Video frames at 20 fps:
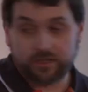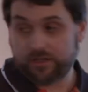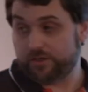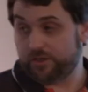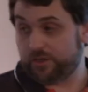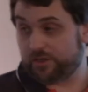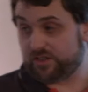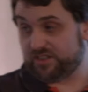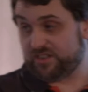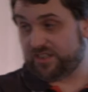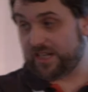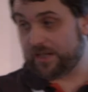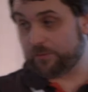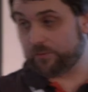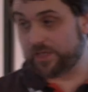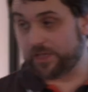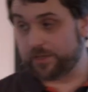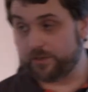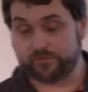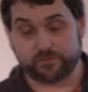You can
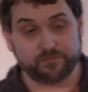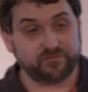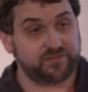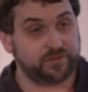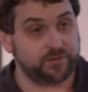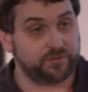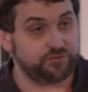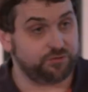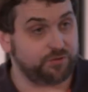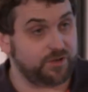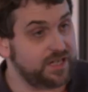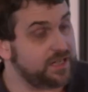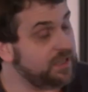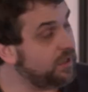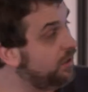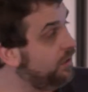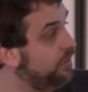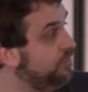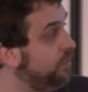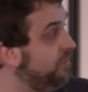download them for
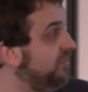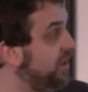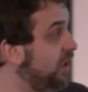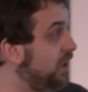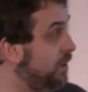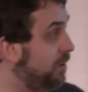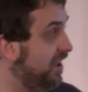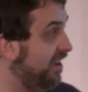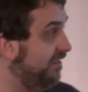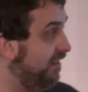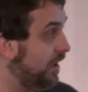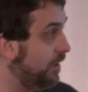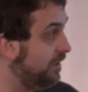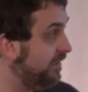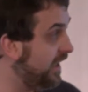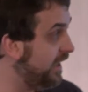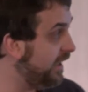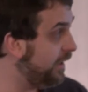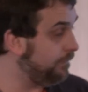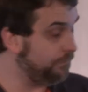free from the URL
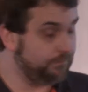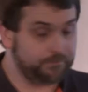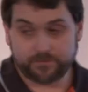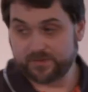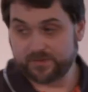there,